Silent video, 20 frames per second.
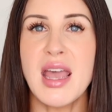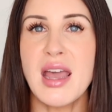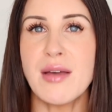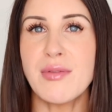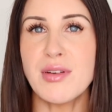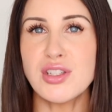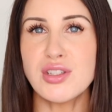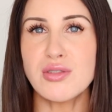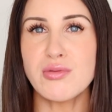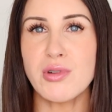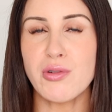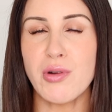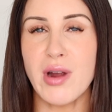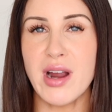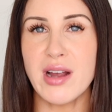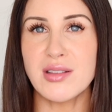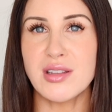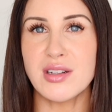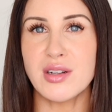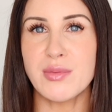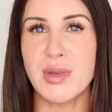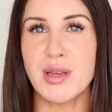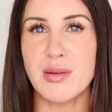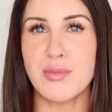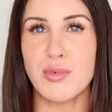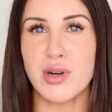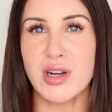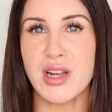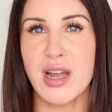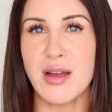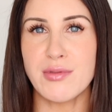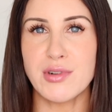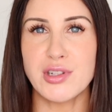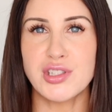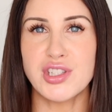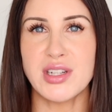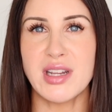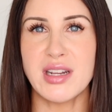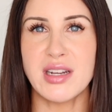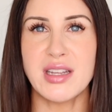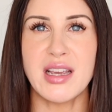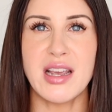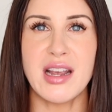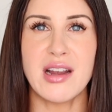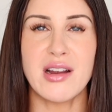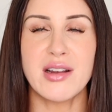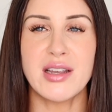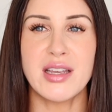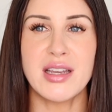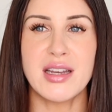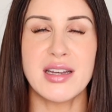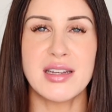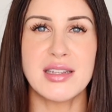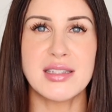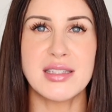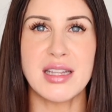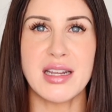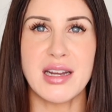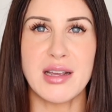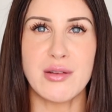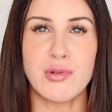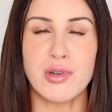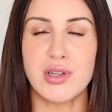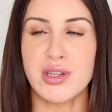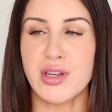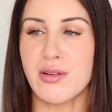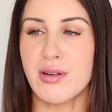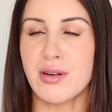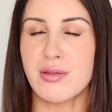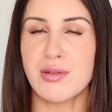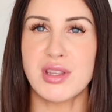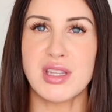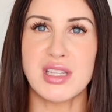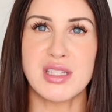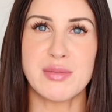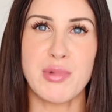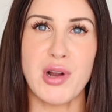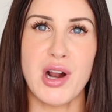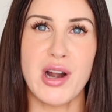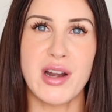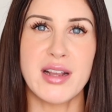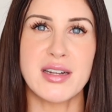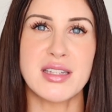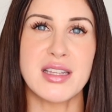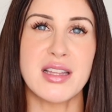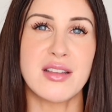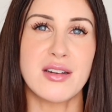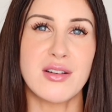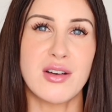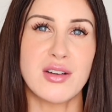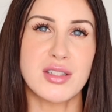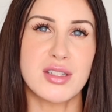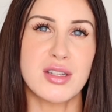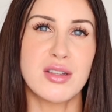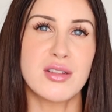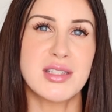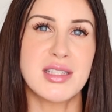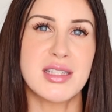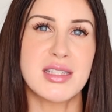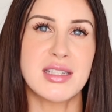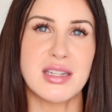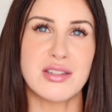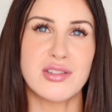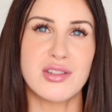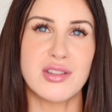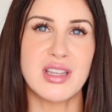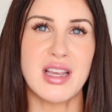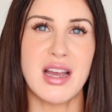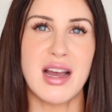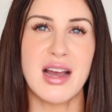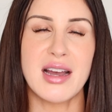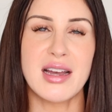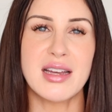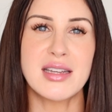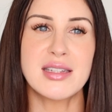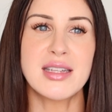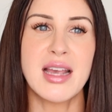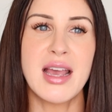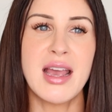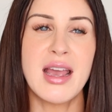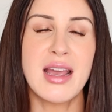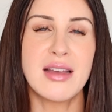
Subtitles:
If I do require a little bit more coverage in any areas, then I will go in with this product and then also use this under the eyes.